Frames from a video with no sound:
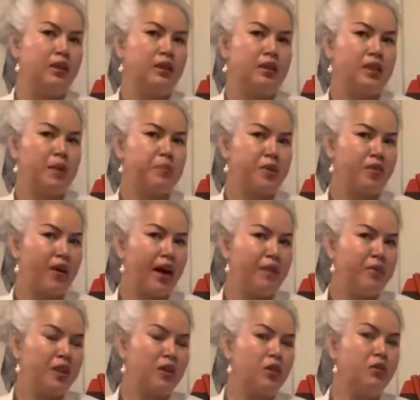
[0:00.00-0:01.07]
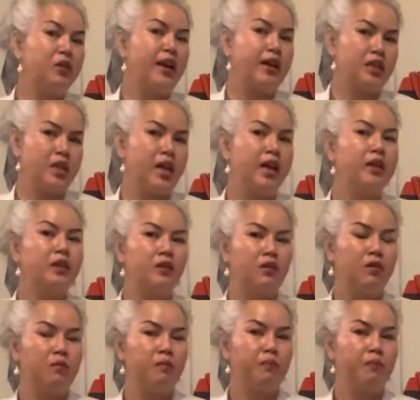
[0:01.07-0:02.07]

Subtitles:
subscribing to their channel